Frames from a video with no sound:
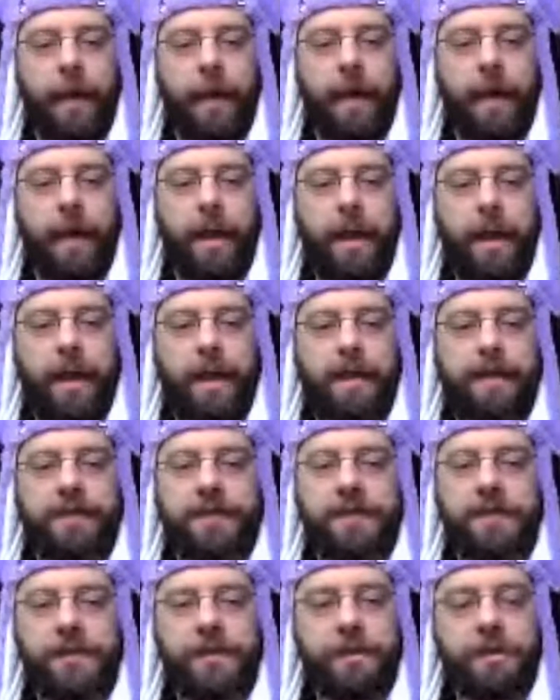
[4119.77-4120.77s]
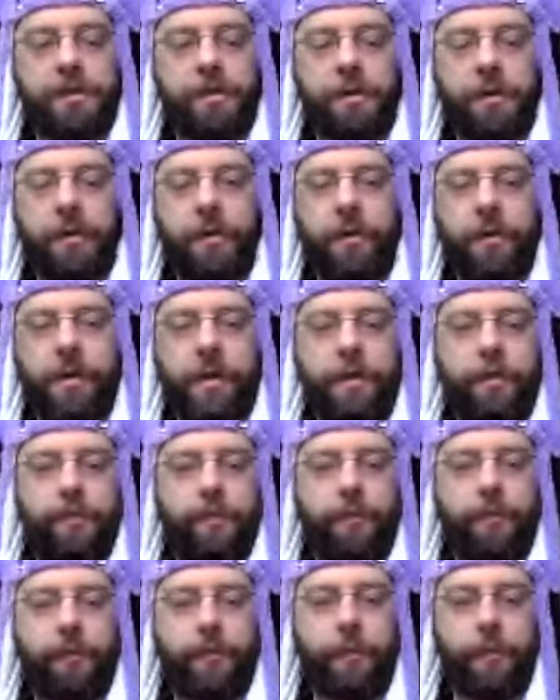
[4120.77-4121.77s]
and you're looking
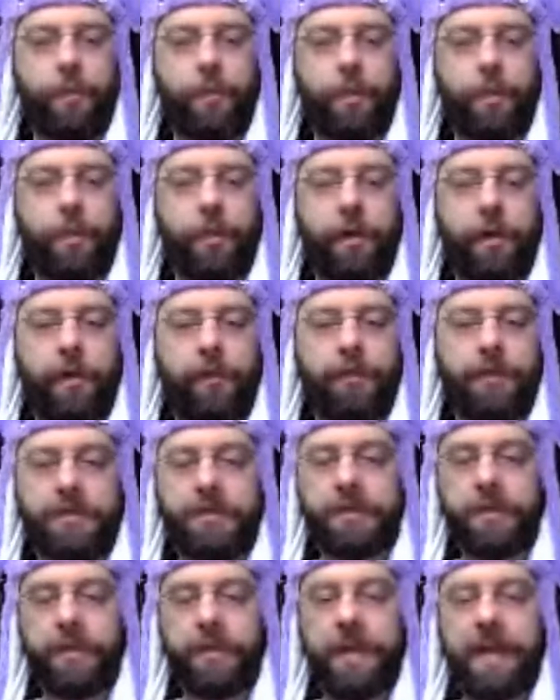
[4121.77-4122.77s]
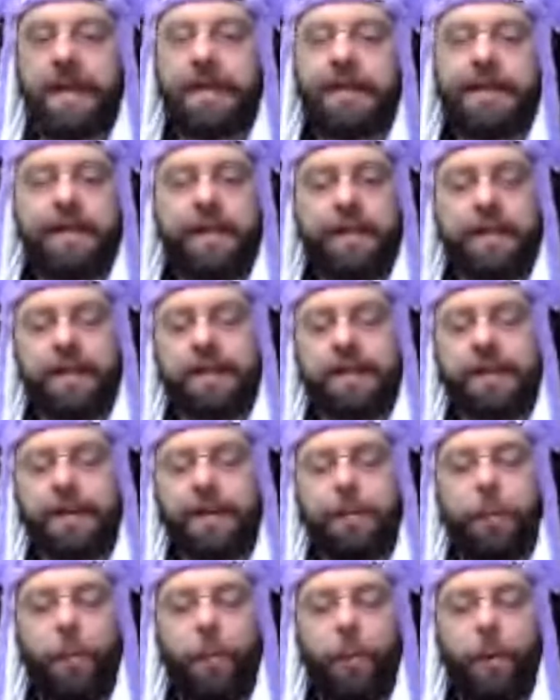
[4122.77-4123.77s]
for vigilantism,
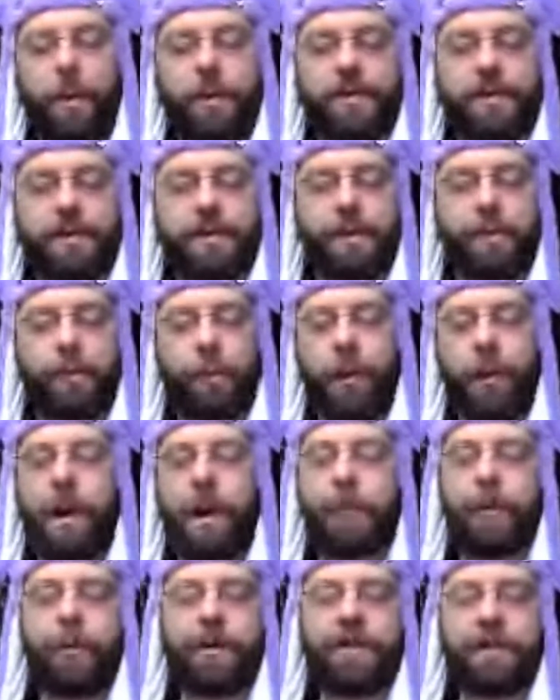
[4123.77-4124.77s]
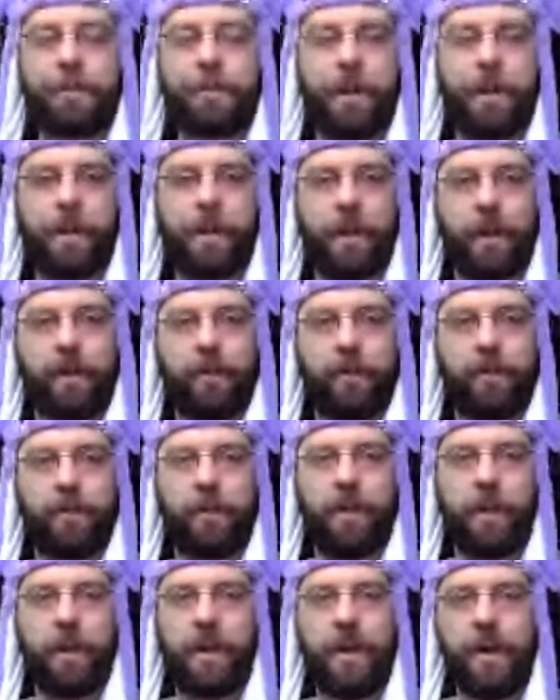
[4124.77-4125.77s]
what is the proper response?
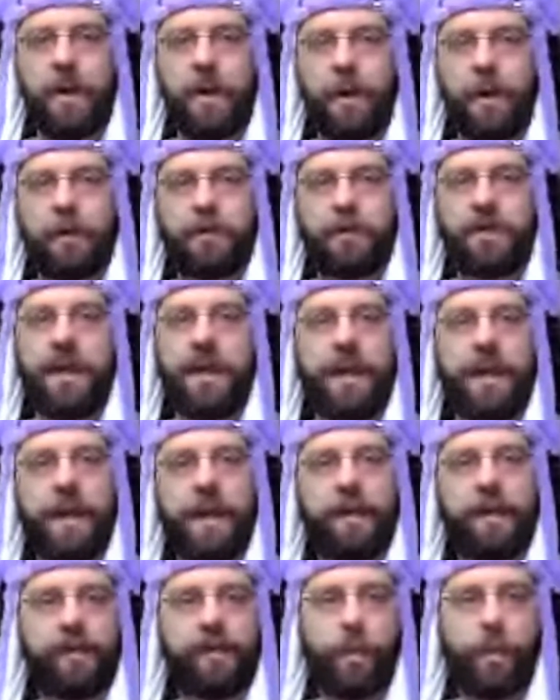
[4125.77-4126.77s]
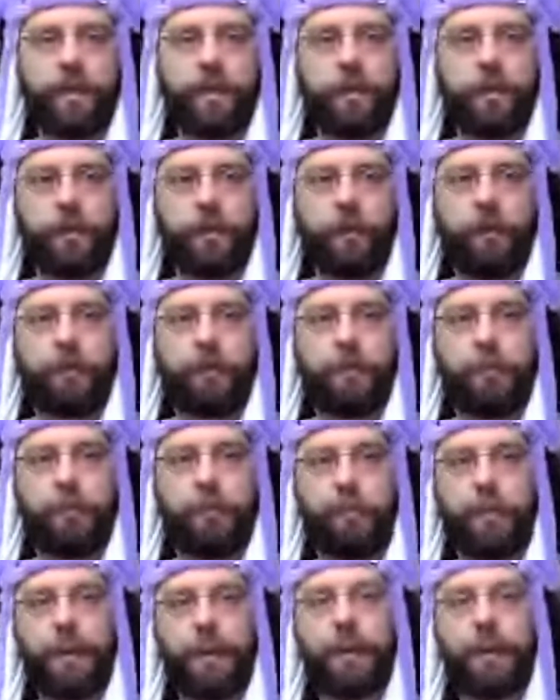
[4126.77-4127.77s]
GE is going to lose
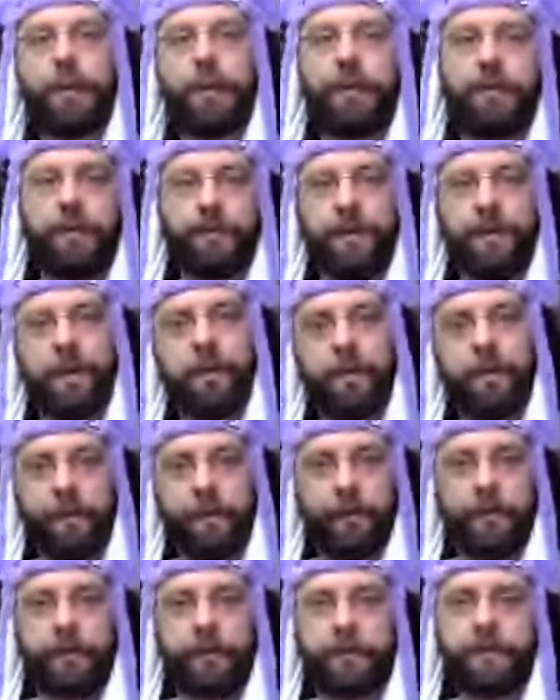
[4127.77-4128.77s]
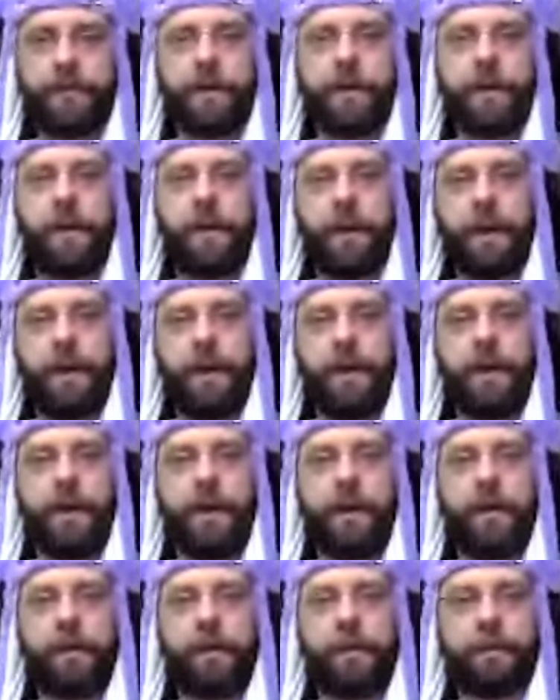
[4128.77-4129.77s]
billions of dollars
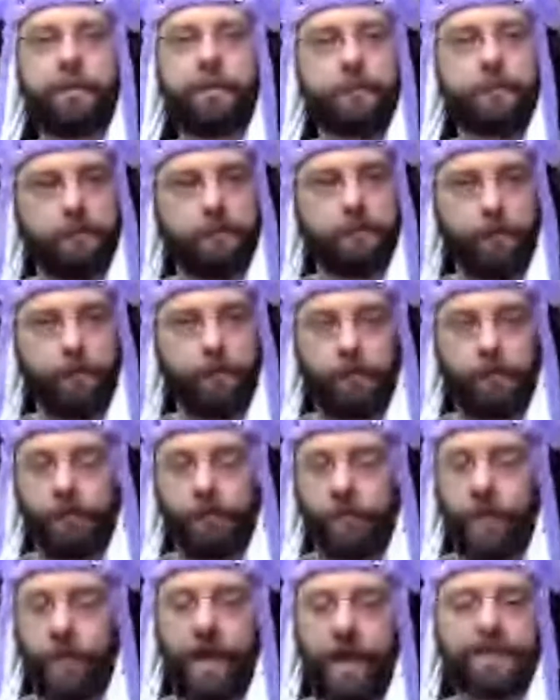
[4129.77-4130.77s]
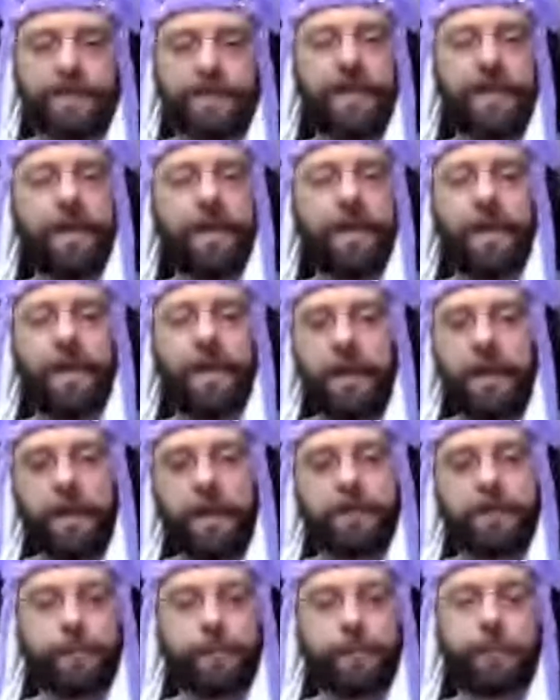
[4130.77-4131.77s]
in lost data
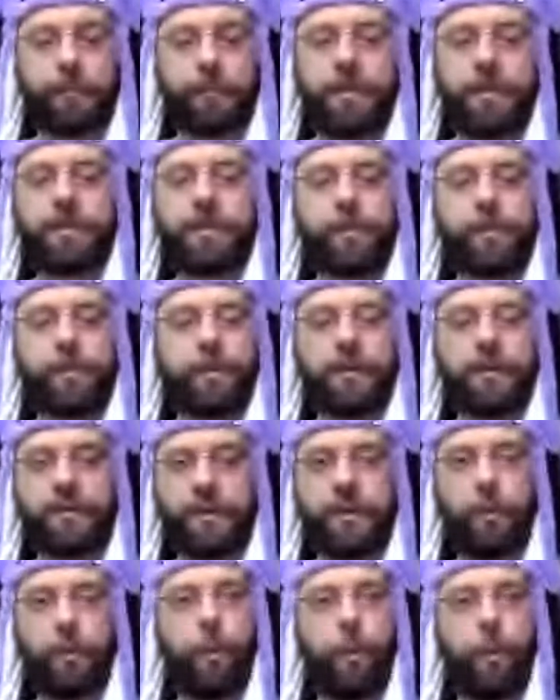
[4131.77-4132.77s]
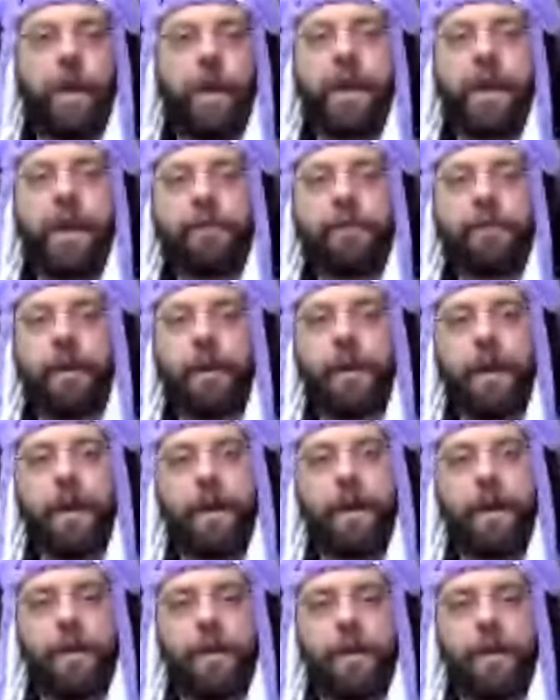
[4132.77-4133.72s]
and doing restores and whatever,